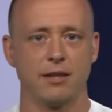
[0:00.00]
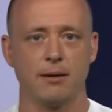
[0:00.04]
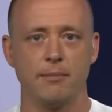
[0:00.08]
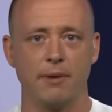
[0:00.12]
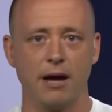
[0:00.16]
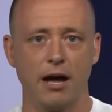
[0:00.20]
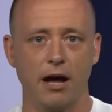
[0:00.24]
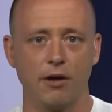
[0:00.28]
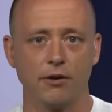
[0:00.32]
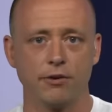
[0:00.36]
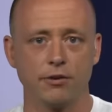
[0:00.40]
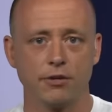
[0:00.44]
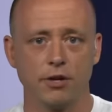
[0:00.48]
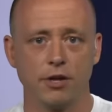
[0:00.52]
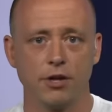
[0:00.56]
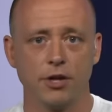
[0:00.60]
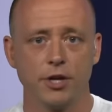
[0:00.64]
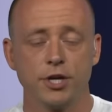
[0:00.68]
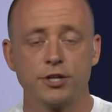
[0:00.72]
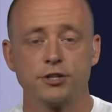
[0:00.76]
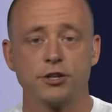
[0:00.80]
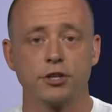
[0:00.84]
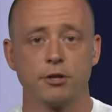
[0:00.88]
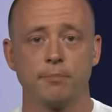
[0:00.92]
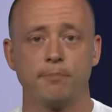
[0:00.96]
them out
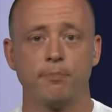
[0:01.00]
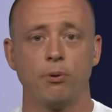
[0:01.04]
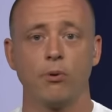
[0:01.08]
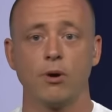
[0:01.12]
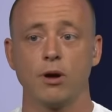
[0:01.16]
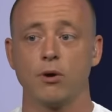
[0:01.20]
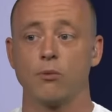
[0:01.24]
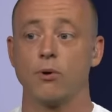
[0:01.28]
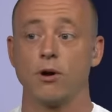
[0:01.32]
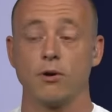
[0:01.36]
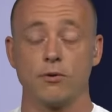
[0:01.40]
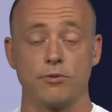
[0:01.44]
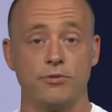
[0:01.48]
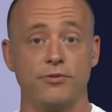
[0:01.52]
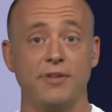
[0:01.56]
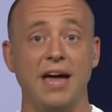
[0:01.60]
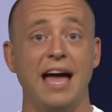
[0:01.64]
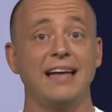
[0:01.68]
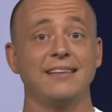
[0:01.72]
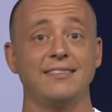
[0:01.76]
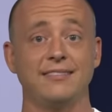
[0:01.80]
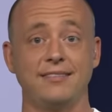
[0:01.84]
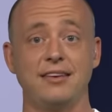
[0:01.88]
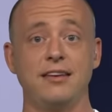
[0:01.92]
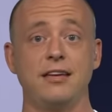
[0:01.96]
to the point where
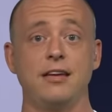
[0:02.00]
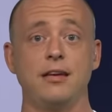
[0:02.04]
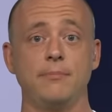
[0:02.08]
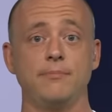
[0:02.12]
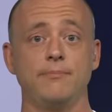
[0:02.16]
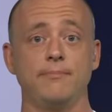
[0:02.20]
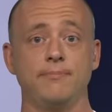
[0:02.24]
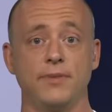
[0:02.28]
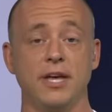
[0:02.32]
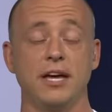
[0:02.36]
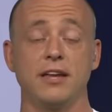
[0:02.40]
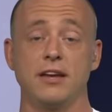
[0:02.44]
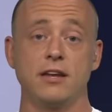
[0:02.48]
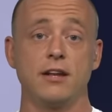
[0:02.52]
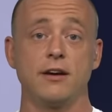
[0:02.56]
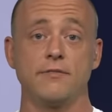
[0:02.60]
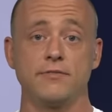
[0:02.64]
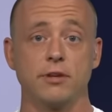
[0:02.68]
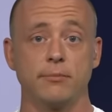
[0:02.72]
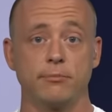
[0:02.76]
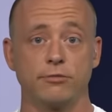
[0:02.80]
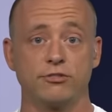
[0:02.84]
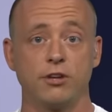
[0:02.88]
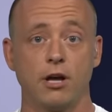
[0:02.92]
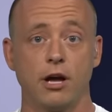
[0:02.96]
that team, in and
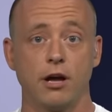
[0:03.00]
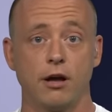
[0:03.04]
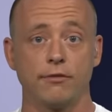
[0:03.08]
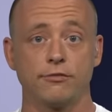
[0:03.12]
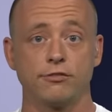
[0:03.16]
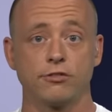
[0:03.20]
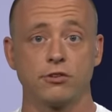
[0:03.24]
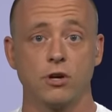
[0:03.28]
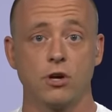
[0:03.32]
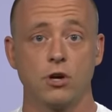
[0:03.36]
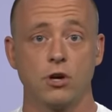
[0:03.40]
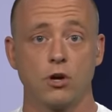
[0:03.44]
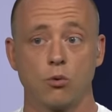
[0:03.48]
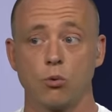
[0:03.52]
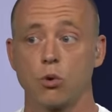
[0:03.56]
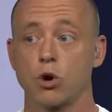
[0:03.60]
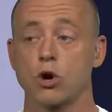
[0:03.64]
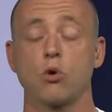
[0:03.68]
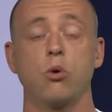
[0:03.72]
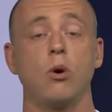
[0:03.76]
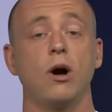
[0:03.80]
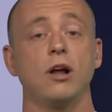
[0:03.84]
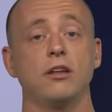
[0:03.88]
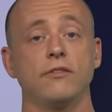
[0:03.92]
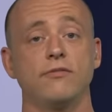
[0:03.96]
of themselves, were
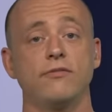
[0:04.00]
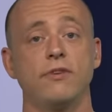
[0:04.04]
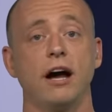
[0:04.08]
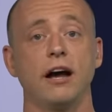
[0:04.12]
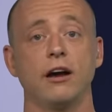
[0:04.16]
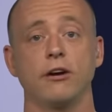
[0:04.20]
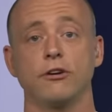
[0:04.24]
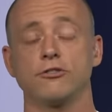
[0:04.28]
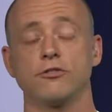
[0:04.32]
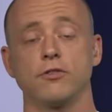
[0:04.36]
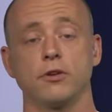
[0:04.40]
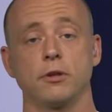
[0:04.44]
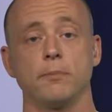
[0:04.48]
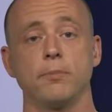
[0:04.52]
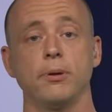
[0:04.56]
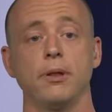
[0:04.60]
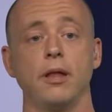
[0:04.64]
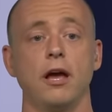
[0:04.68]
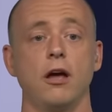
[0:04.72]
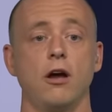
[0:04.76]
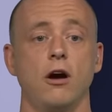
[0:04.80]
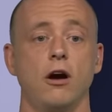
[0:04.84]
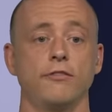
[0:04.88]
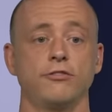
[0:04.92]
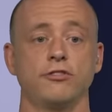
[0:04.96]
qualifiers for the
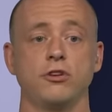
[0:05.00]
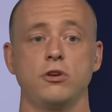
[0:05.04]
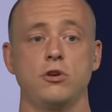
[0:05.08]
playoffs.